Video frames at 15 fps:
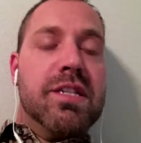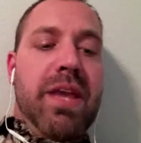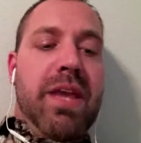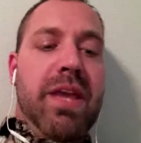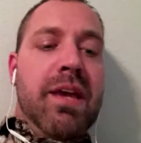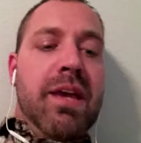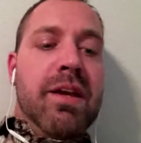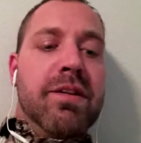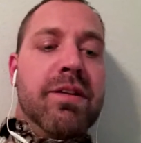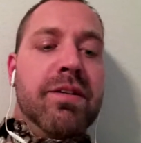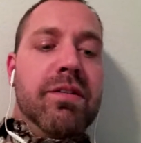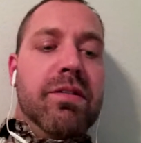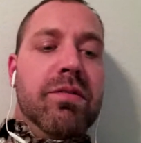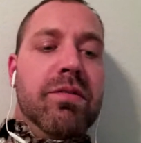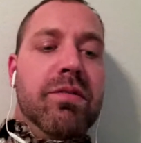and
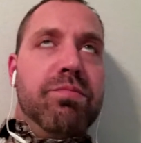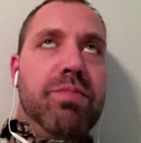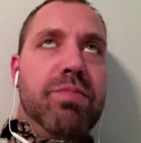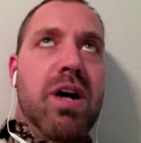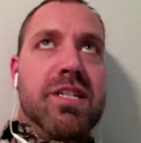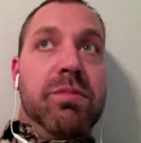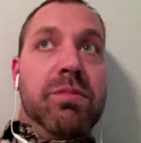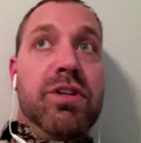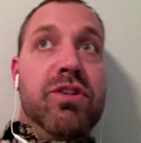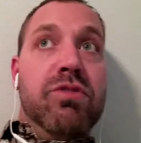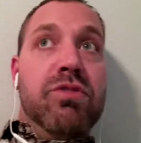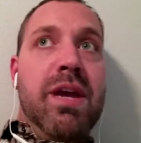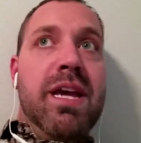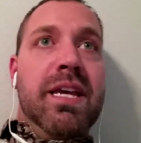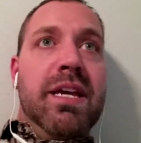possibly you
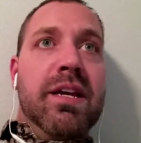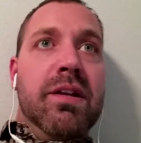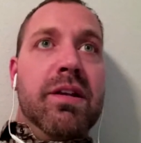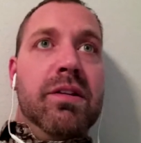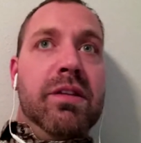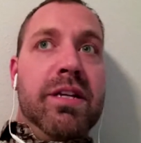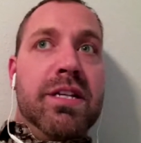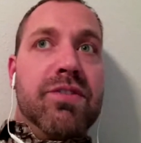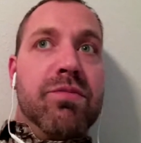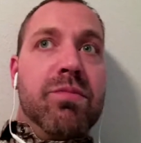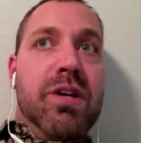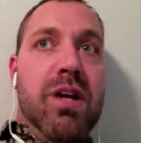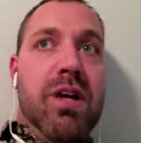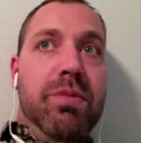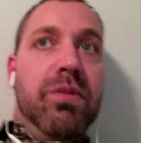may get links from a
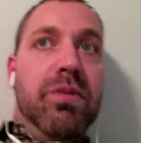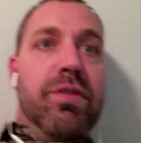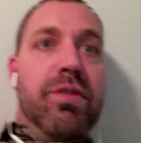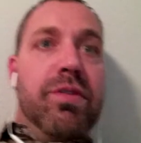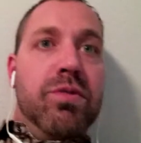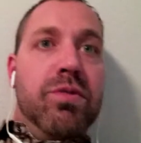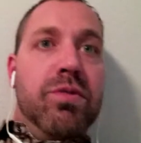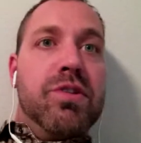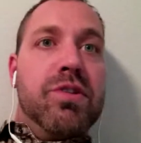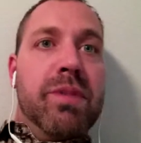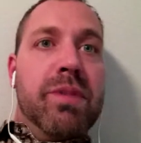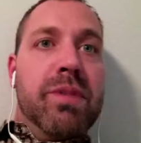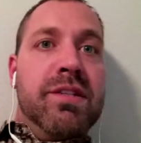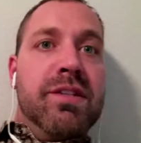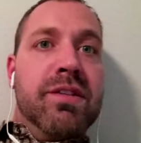couple of those
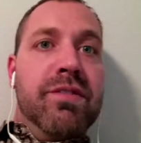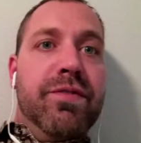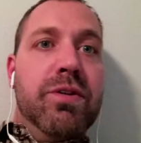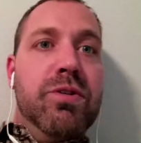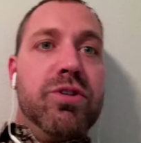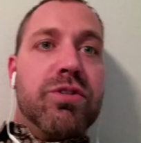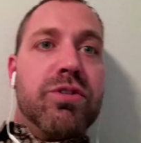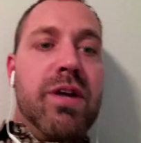domains in the future,